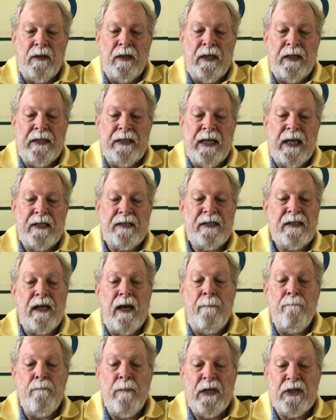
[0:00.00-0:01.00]
yes, a
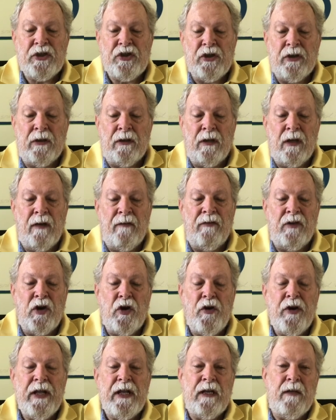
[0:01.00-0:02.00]
mission of
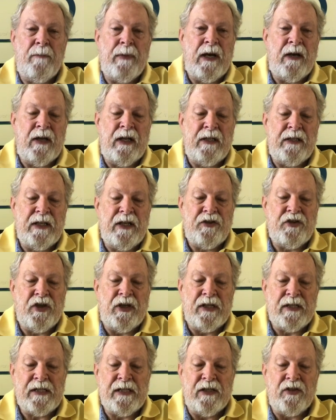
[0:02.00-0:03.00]
learning about
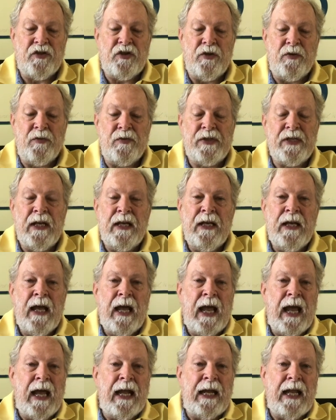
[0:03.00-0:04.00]
Indigenous issues
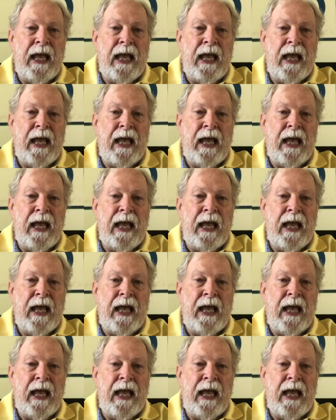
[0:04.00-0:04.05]
and